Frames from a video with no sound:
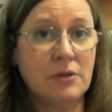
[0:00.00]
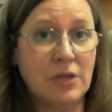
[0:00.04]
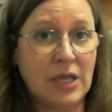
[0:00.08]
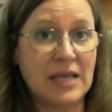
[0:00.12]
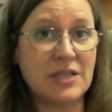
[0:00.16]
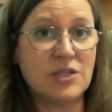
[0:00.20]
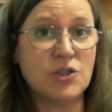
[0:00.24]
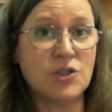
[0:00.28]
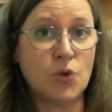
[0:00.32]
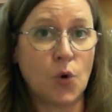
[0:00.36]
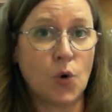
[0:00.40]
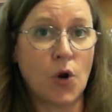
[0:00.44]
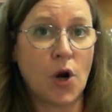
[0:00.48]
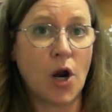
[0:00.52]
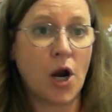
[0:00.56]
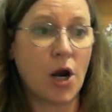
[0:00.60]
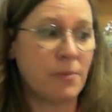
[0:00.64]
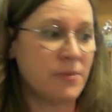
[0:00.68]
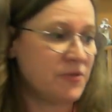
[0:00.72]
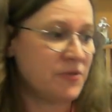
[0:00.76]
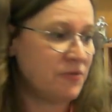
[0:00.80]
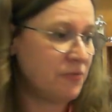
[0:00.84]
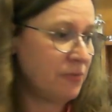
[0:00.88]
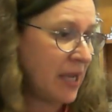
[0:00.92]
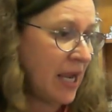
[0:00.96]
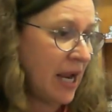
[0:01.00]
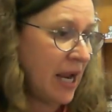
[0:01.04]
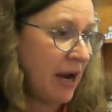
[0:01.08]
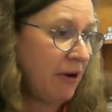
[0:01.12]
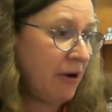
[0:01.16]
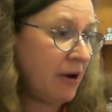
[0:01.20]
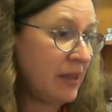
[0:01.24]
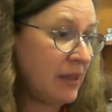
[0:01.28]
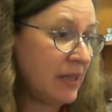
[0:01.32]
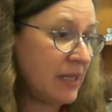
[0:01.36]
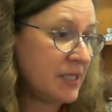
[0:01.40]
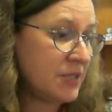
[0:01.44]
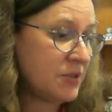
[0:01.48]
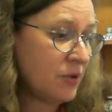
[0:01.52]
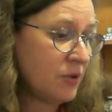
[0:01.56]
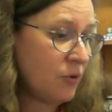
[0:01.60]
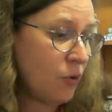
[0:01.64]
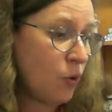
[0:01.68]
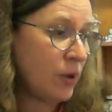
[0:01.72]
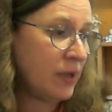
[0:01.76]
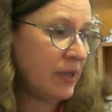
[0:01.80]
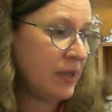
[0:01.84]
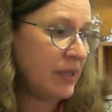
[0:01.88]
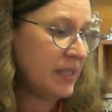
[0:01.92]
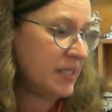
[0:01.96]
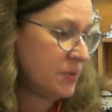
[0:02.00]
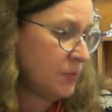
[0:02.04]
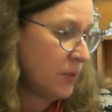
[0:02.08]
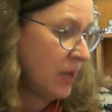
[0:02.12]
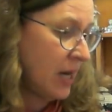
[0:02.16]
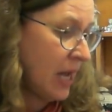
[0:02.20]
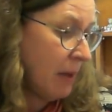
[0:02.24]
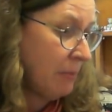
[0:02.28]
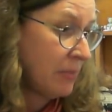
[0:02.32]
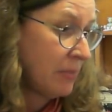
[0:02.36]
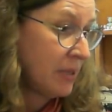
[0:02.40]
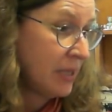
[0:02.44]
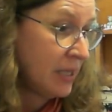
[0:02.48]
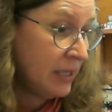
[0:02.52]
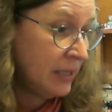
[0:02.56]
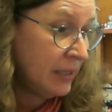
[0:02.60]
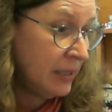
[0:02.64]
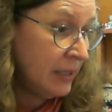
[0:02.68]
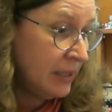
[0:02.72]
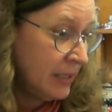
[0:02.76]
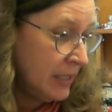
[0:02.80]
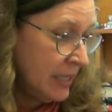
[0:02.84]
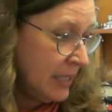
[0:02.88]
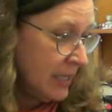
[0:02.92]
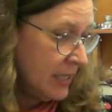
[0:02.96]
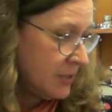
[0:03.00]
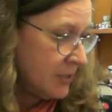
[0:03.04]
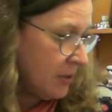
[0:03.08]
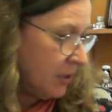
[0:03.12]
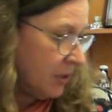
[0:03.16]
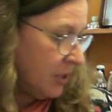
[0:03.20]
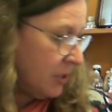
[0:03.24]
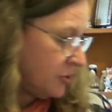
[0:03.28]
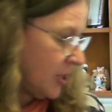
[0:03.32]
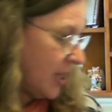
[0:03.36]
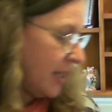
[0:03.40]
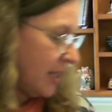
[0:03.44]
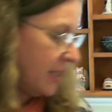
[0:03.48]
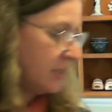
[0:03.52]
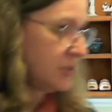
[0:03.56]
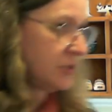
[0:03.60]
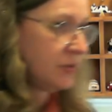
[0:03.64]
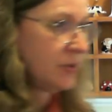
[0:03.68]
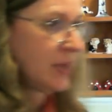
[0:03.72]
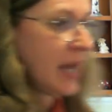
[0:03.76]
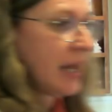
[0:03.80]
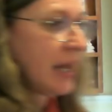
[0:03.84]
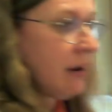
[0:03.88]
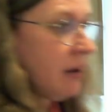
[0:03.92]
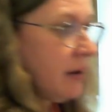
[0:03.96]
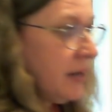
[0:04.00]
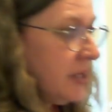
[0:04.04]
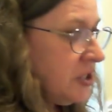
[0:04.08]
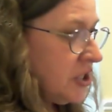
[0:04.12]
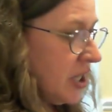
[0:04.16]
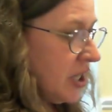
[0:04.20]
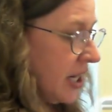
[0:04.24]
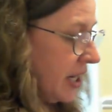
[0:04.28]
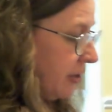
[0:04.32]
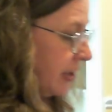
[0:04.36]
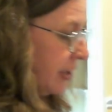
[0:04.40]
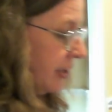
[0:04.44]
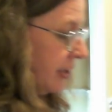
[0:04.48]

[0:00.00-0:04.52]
get sore arms from holding this one up. So I'm gonna try to do that on a chair